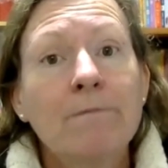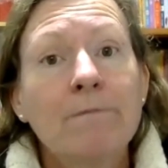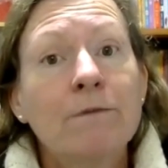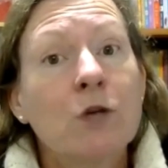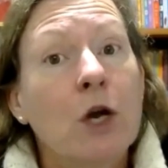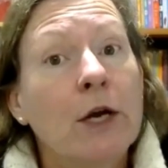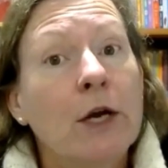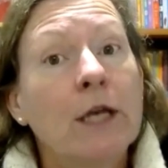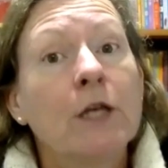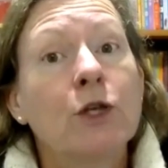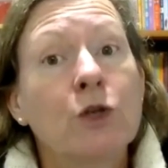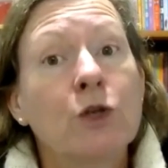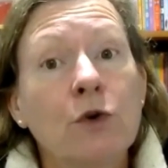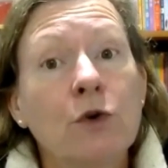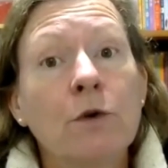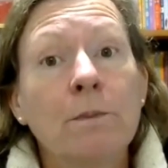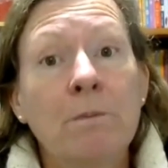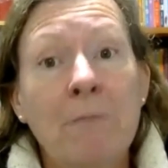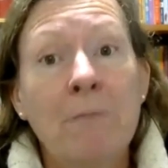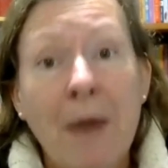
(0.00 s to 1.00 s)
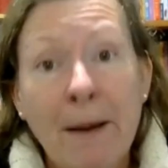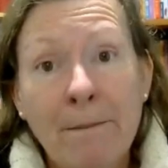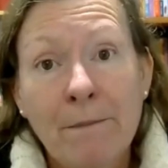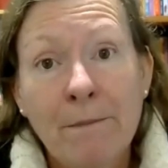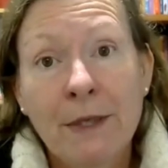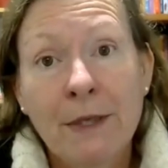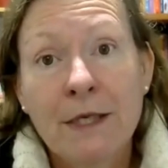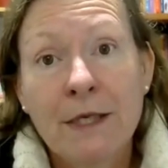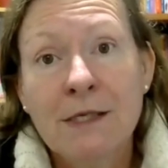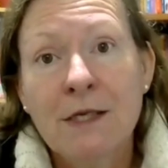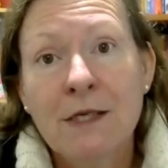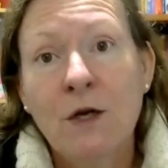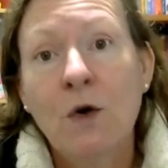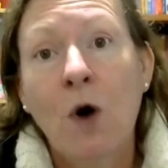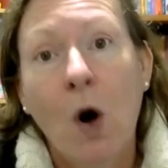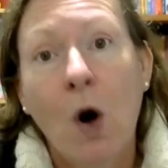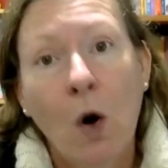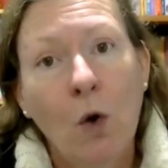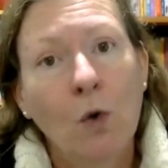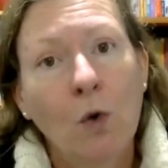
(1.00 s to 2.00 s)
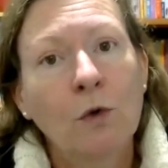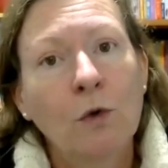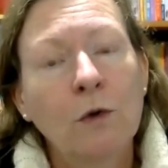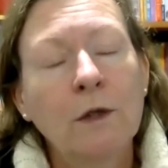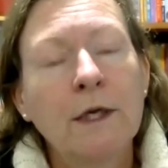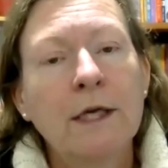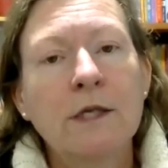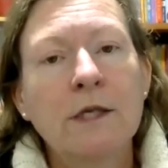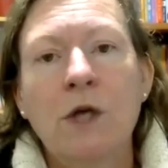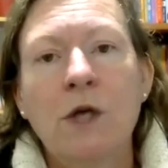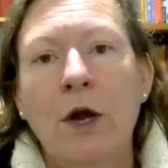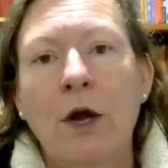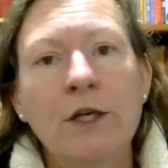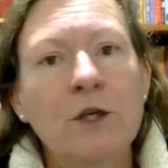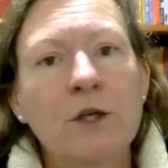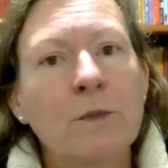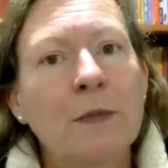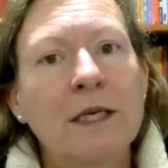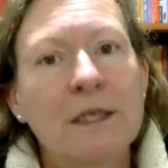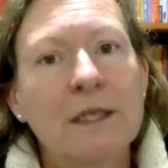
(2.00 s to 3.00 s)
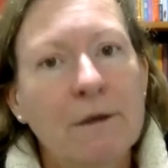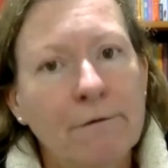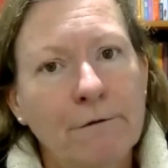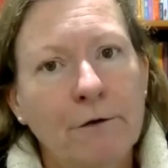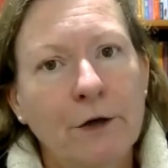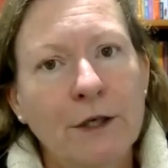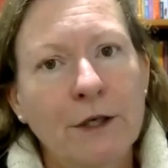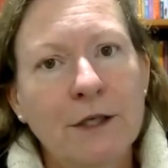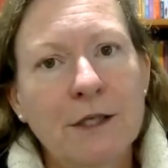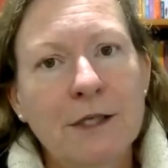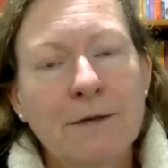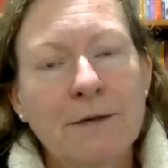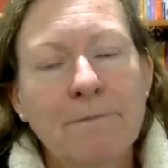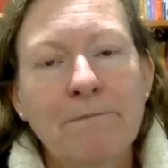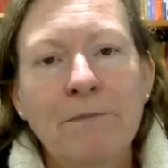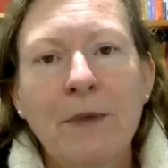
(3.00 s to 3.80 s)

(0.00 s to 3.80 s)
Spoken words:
So each group member's goal is going to be different.